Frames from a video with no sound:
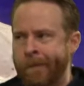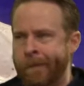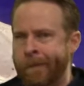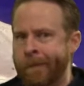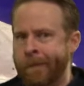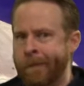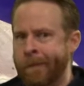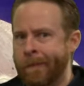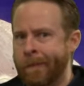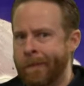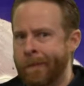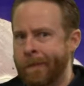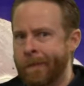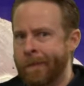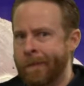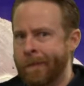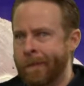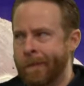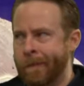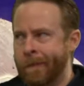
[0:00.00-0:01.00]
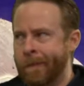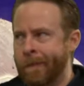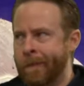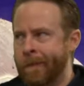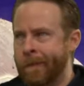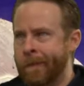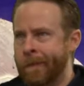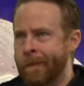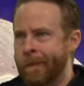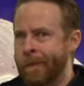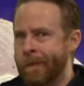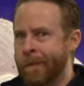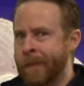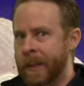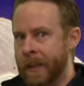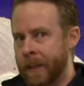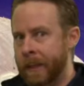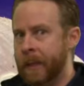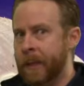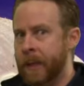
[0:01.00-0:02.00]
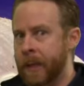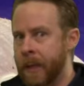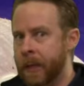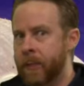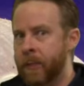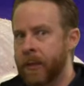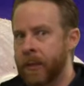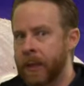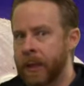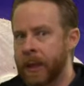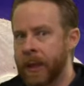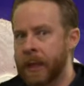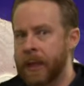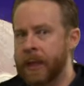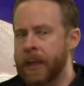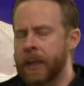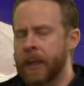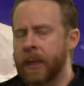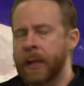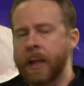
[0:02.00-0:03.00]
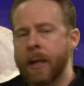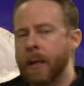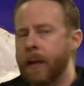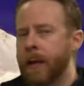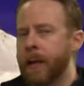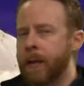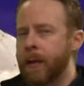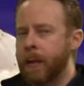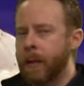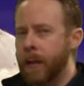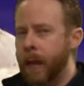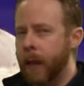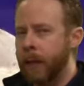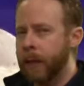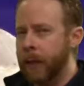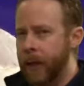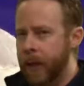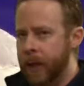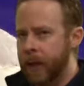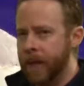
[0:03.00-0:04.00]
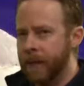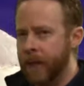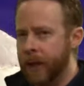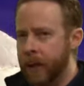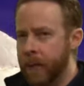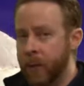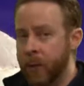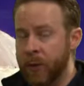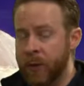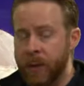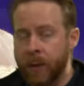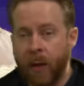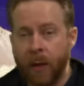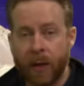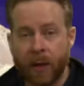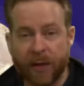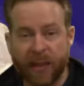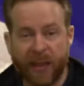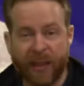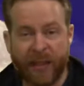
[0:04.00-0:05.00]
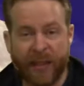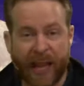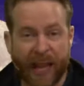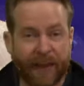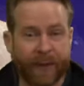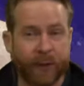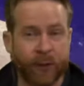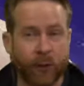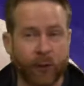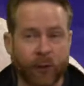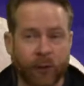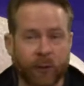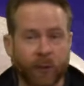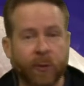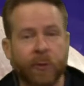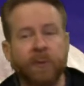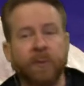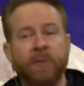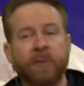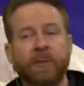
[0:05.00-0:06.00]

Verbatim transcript: Hmm. It's an interesting idea. A lot of animals are scavengers.